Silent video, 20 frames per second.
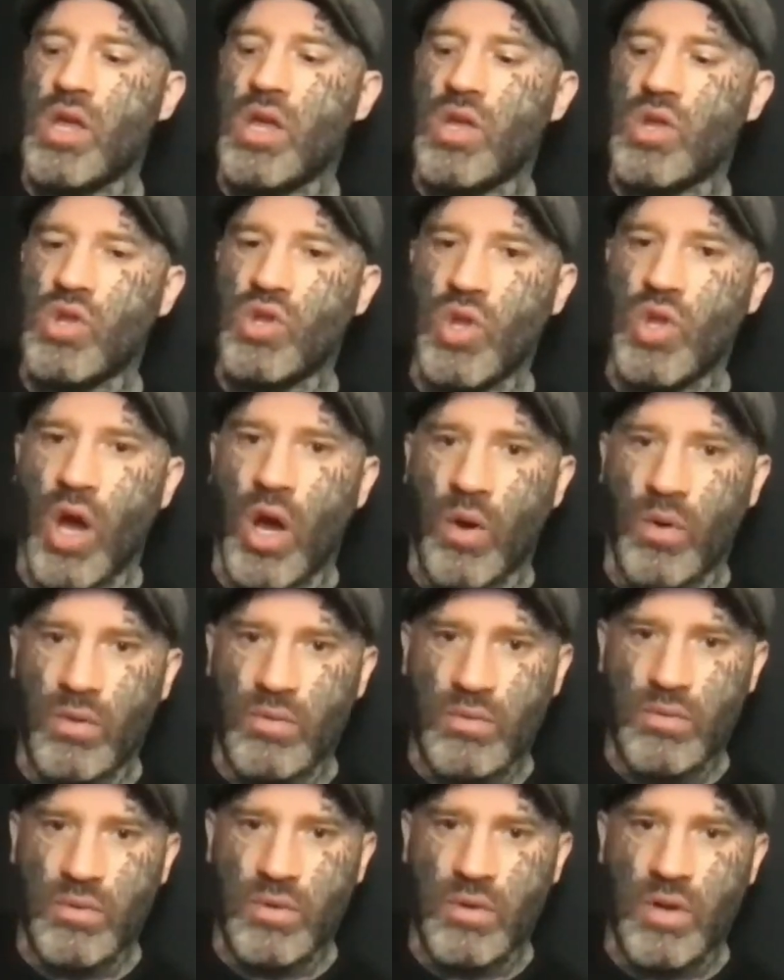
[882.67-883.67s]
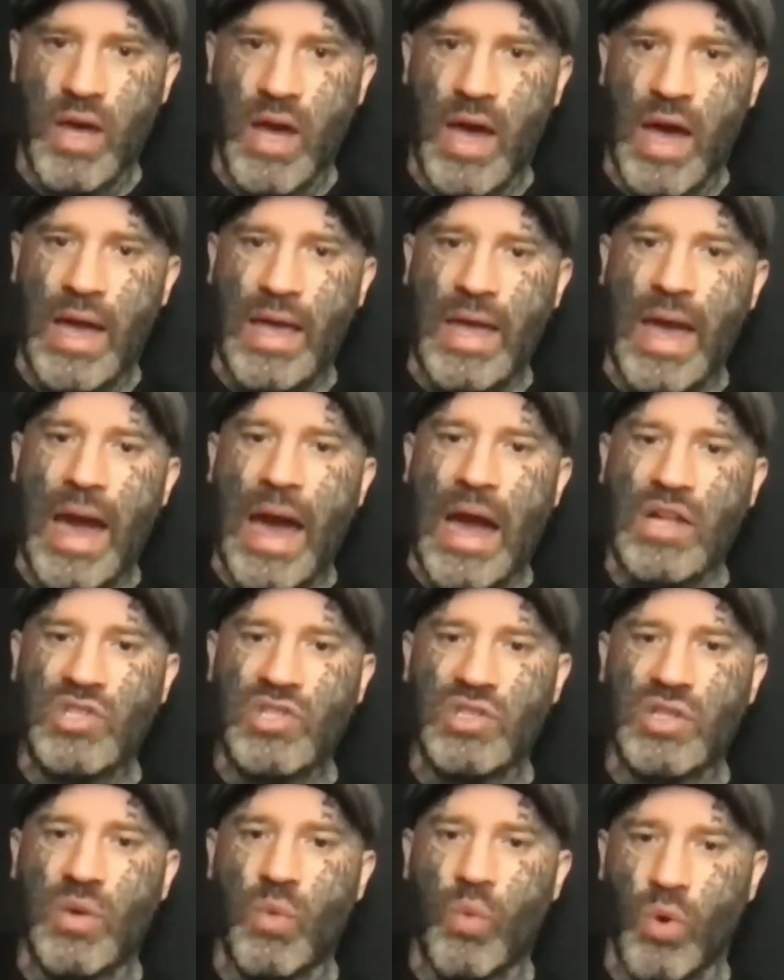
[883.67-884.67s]
no, I
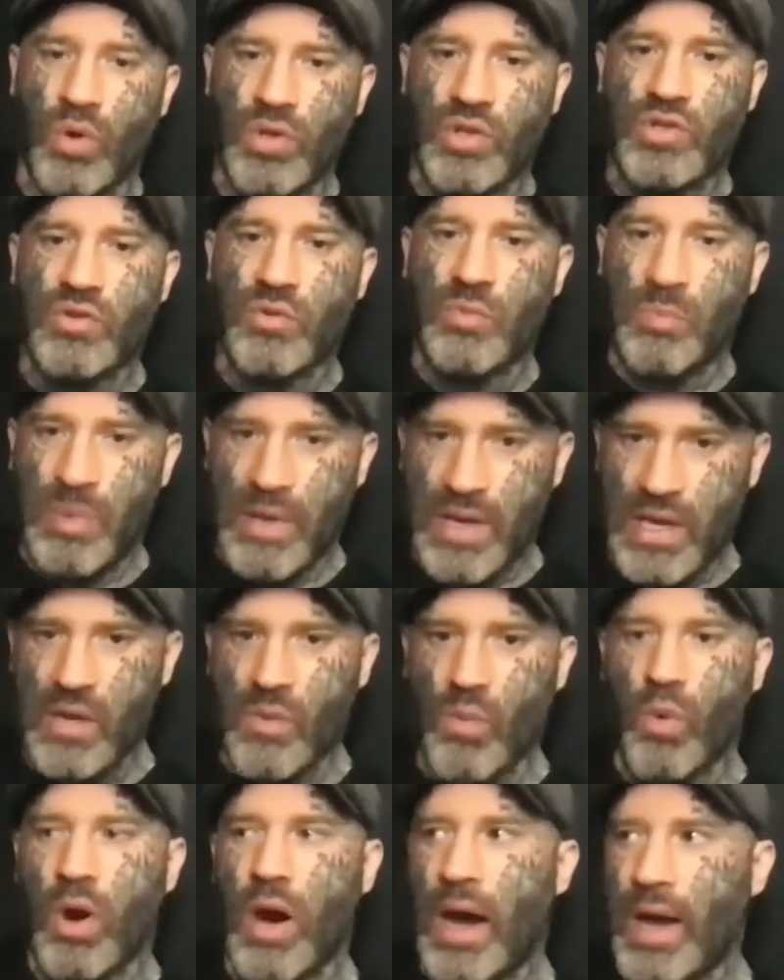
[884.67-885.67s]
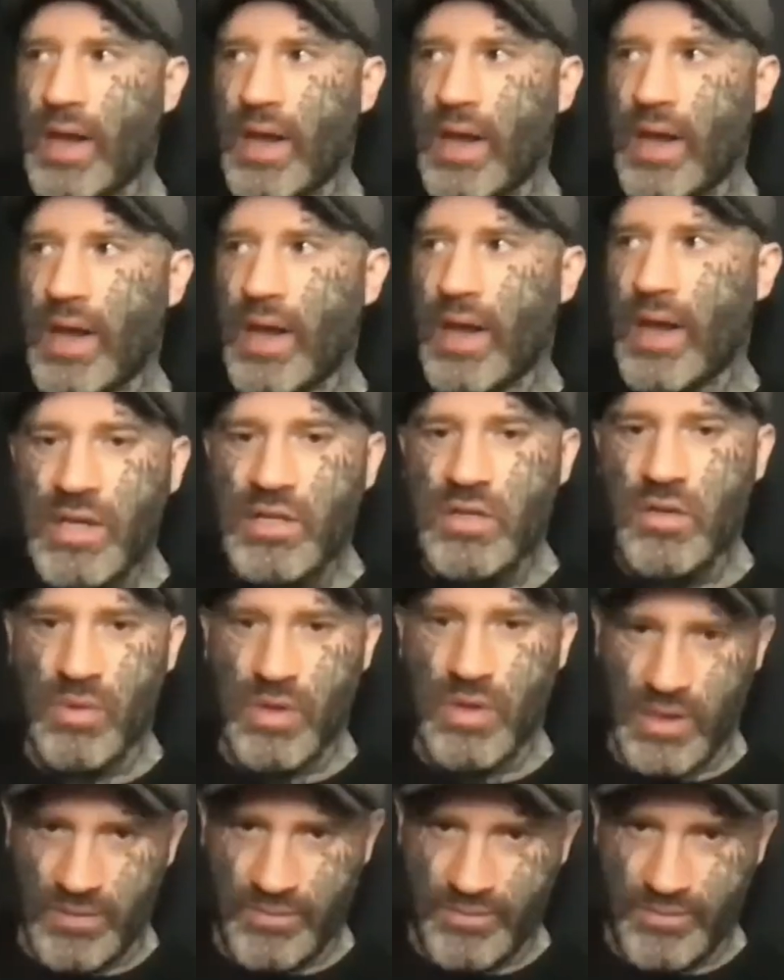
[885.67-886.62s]
actually want to be what I appear to be.